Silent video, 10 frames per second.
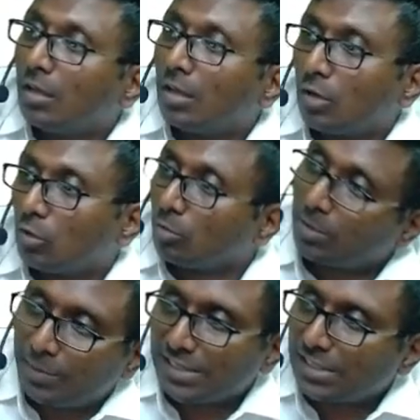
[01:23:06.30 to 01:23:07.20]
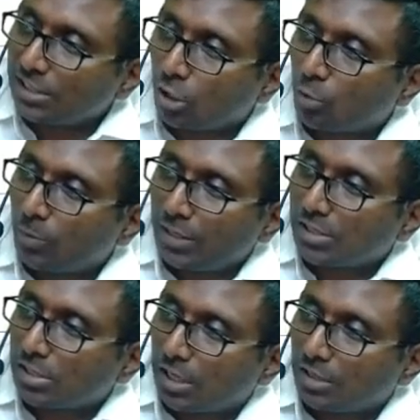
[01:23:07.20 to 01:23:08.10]
Hello, but basic
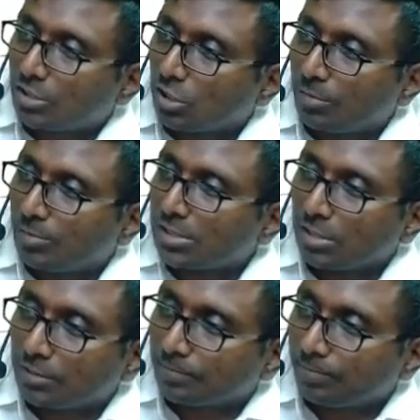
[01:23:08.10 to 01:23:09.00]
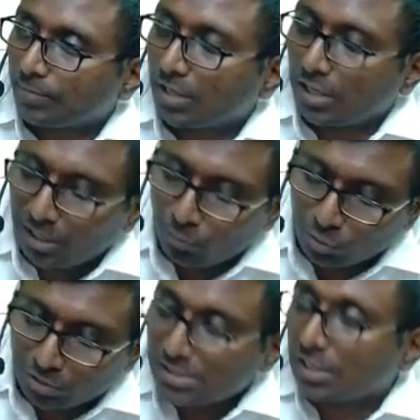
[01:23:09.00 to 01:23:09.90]
documentation, all the job is done. Can I
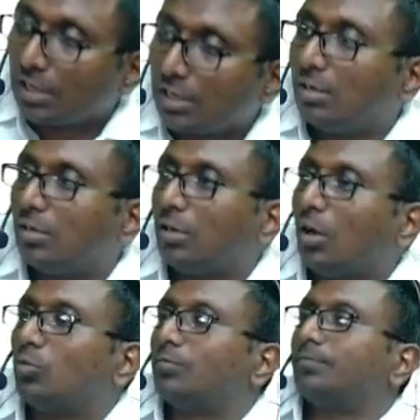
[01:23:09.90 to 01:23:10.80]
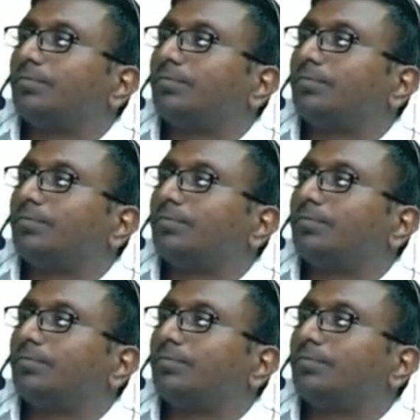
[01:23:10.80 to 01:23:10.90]
book the sale now?